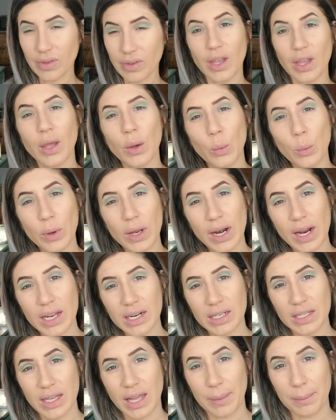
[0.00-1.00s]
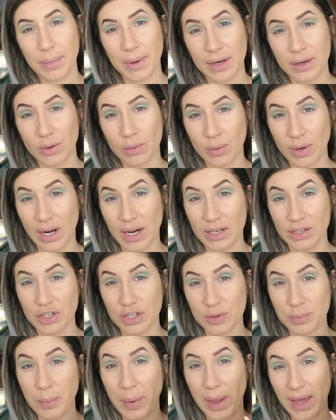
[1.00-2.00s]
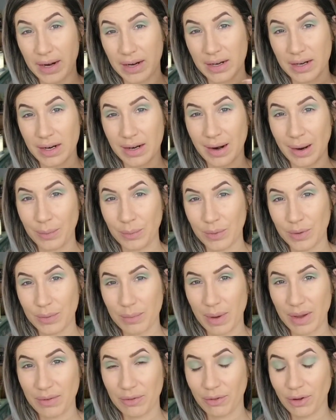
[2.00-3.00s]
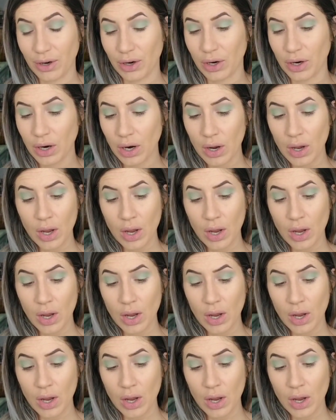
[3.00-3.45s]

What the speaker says: it went on a lot better when I just patted it on with my finger,